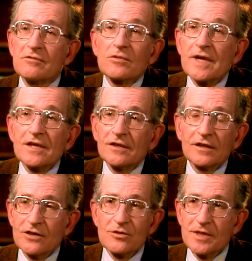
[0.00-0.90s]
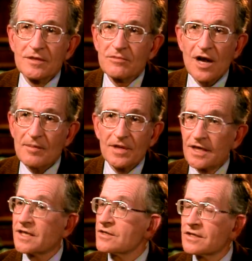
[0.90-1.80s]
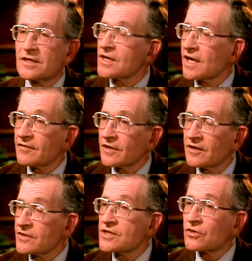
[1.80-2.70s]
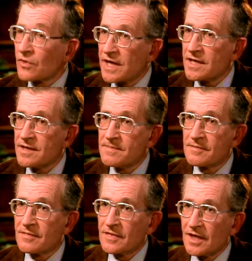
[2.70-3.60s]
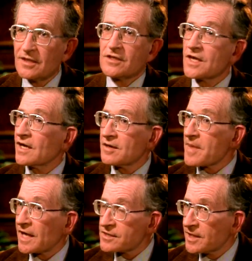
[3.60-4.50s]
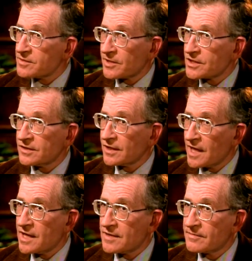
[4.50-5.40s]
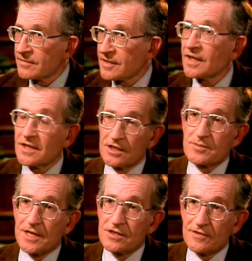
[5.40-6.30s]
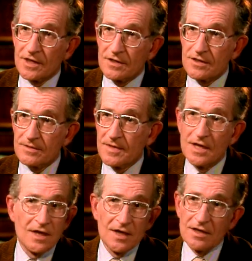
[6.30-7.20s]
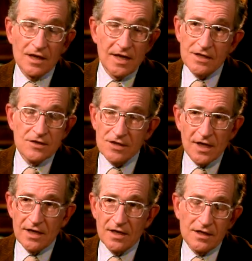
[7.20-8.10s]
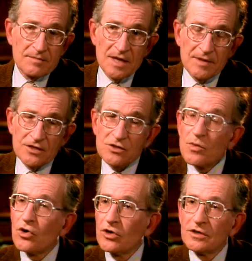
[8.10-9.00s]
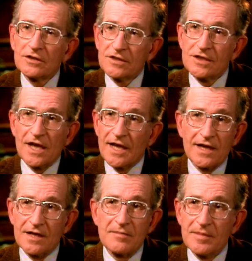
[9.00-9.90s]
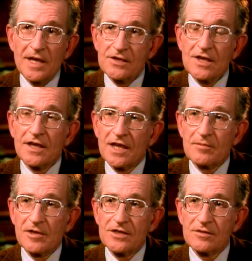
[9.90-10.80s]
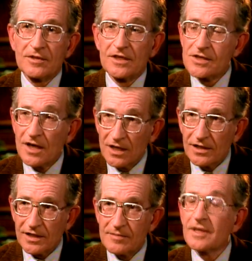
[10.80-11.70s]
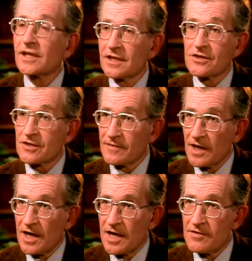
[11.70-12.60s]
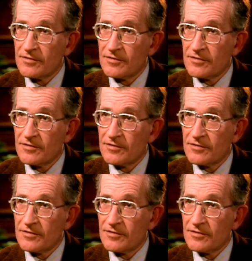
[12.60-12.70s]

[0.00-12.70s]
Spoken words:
real human property is the desire is greed and the desire to maximize personal gain at the expense of others. Now, any society, maybe a small society based on that principle is ugly, but it can survive.